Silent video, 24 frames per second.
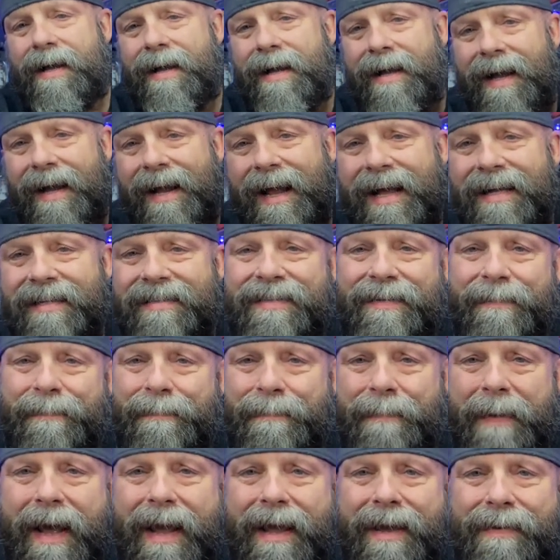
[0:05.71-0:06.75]
I got
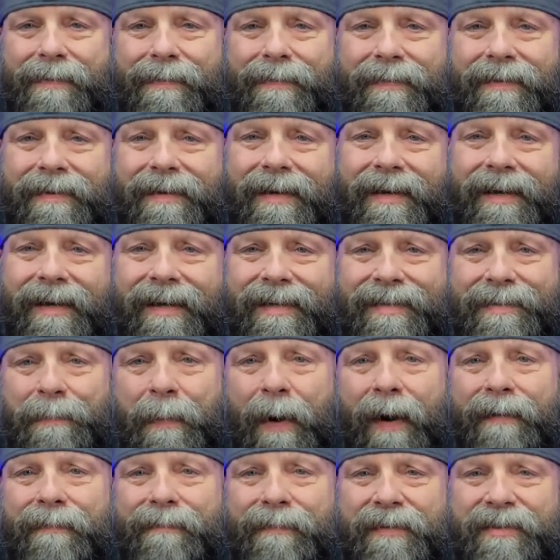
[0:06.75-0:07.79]
some mail. It's
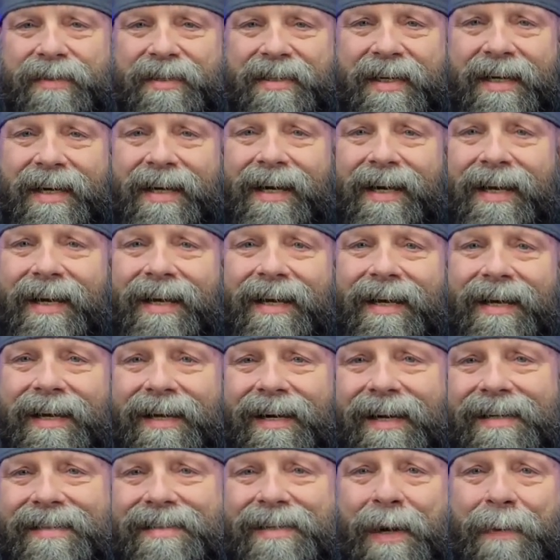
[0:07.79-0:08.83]
marked for Geely.
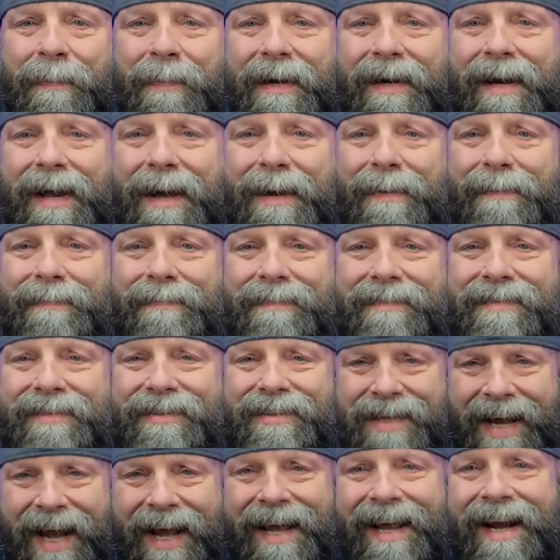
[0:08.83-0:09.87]
Let's open it up,
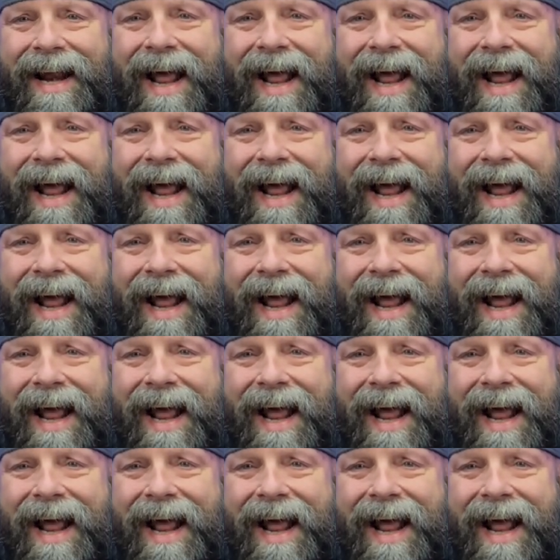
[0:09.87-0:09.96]
check it